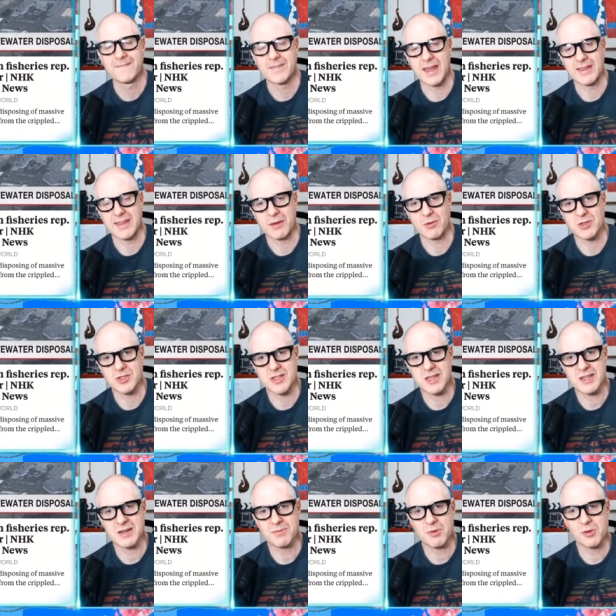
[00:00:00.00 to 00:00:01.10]
that they would
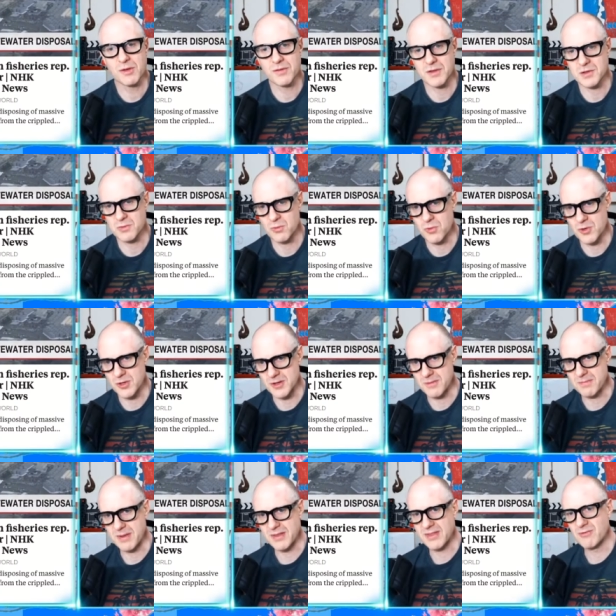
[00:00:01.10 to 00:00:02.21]
suck up all of this water,
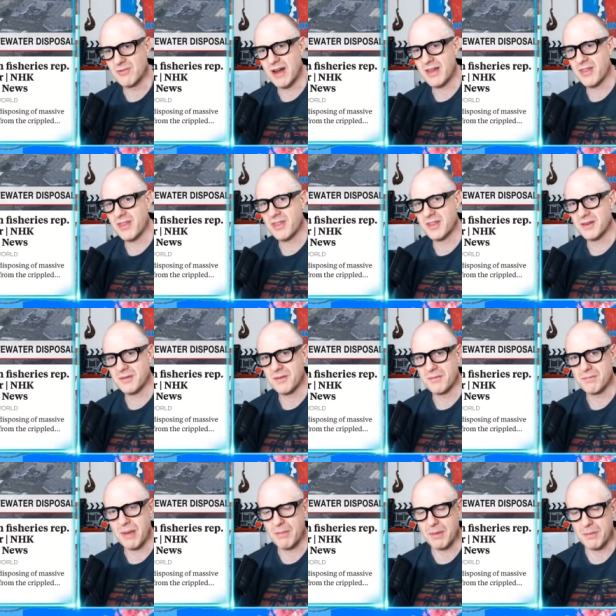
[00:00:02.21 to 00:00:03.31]
but rather than
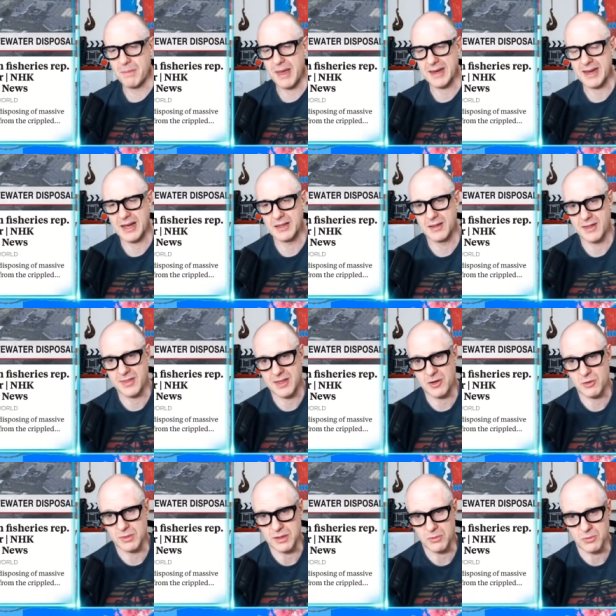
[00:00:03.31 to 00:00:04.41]
pump it back out like they
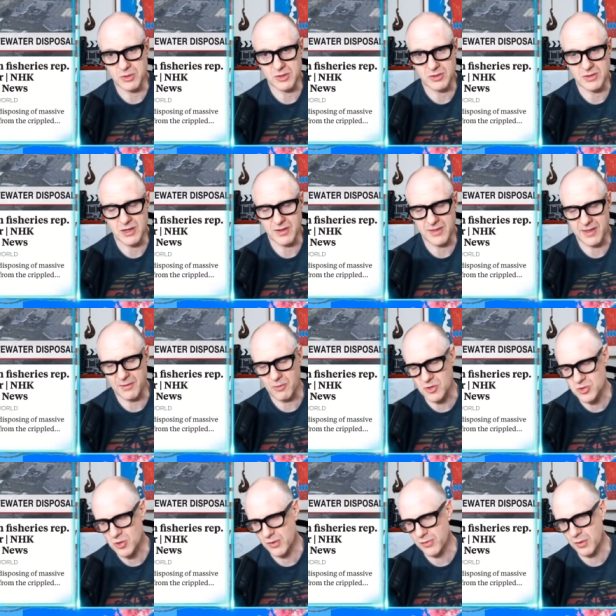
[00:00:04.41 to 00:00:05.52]
normally would, you know, they
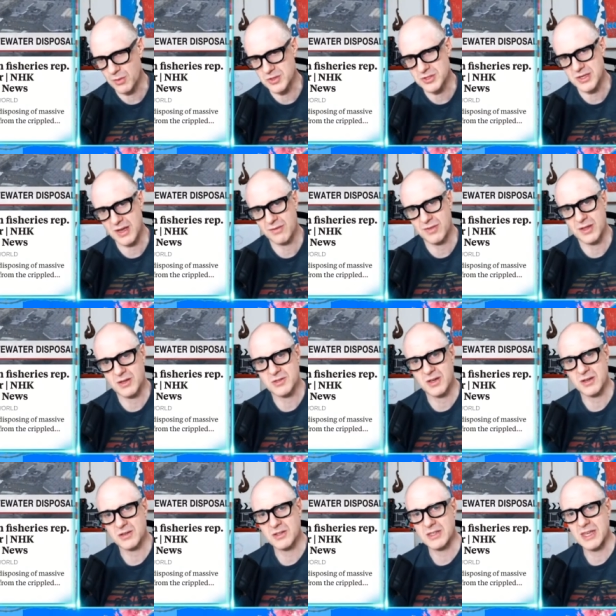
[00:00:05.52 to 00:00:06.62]
weren't sure if it was safe. They
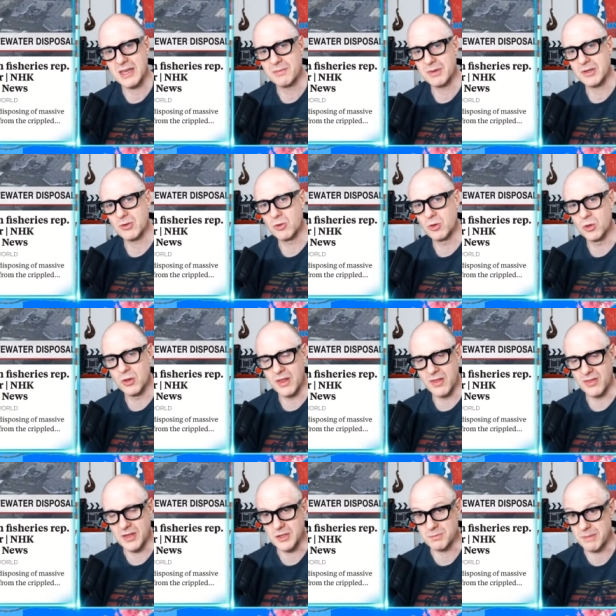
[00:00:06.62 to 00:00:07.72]
decided to keep it all in these